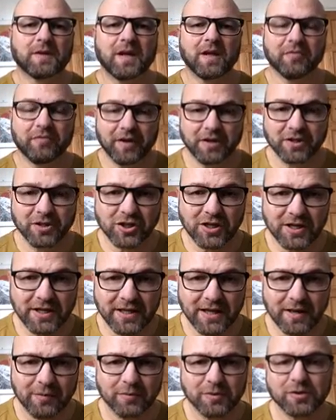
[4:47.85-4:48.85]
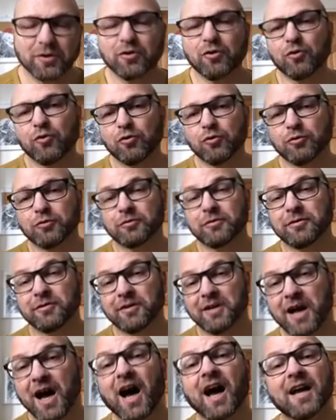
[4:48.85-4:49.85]
Eventually, I was called to
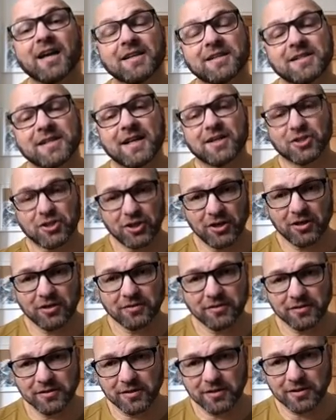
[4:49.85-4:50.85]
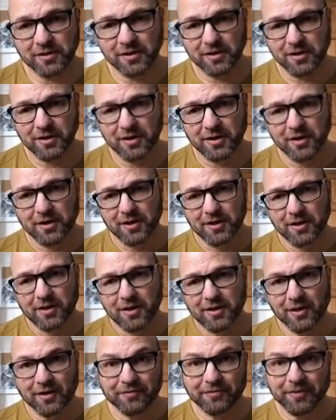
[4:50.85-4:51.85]
the highest echelons
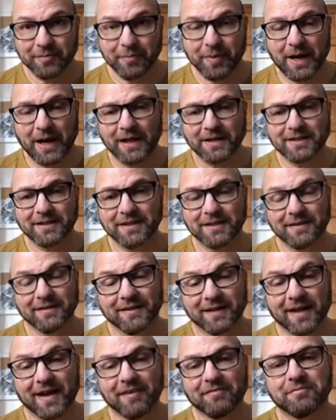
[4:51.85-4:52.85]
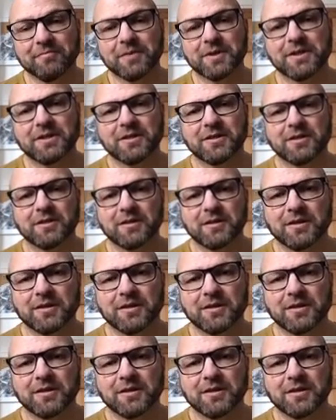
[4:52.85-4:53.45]
of the party and the government,